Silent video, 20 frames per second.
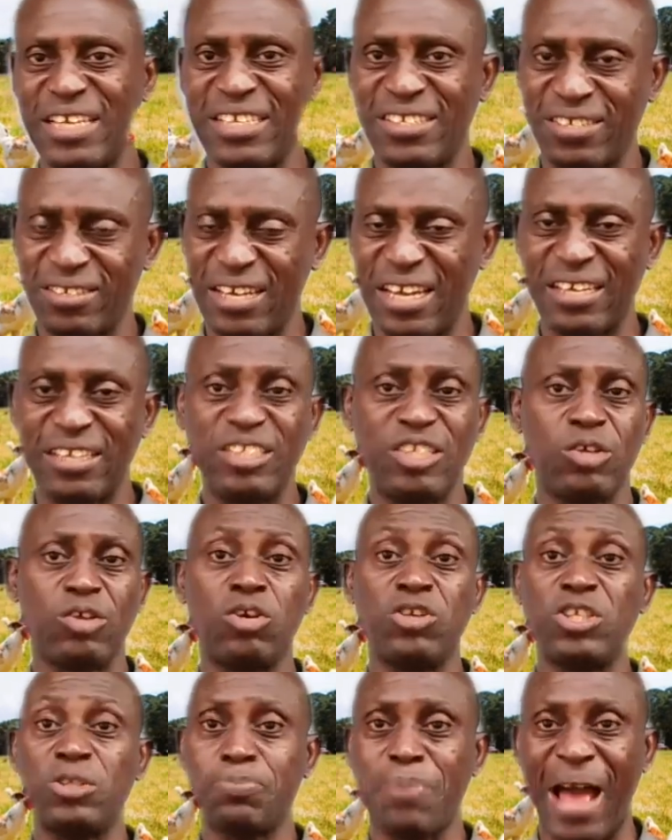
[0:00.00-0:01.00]
extract,
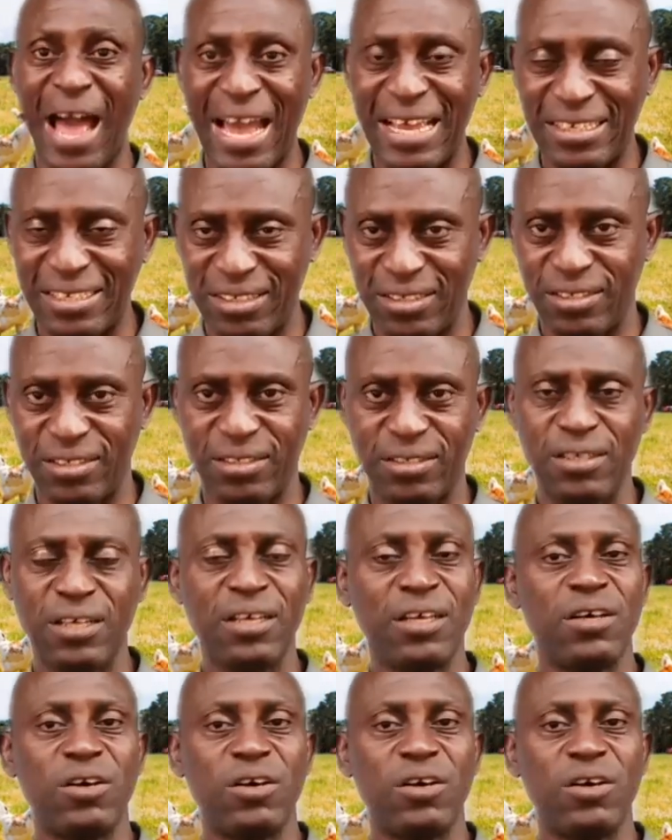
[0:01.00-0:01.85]
all these spices,